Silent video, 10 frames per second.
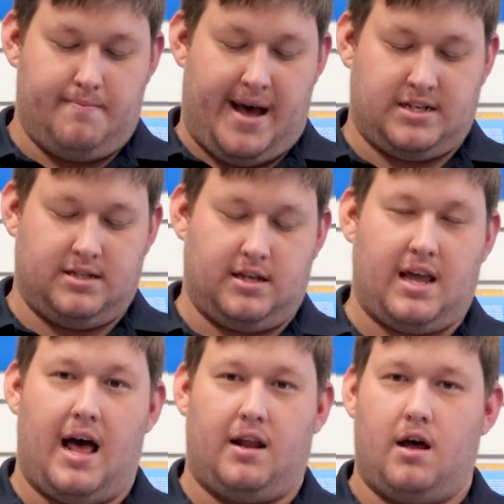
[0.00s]
matches the
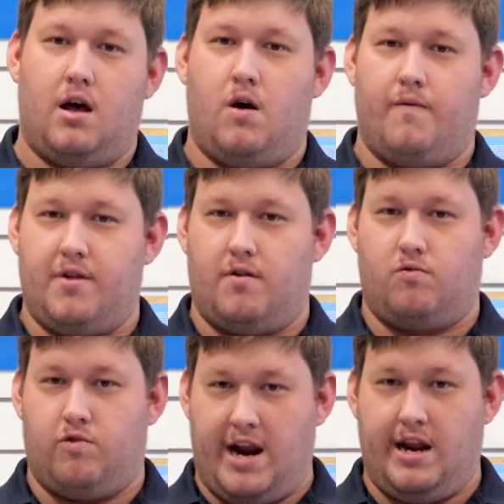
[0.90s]
colour of the
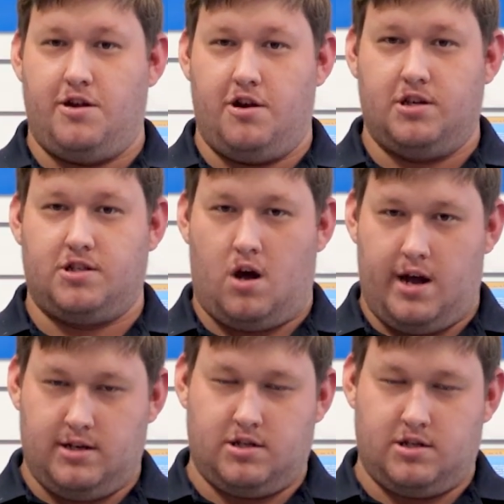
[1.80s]
reading you desire,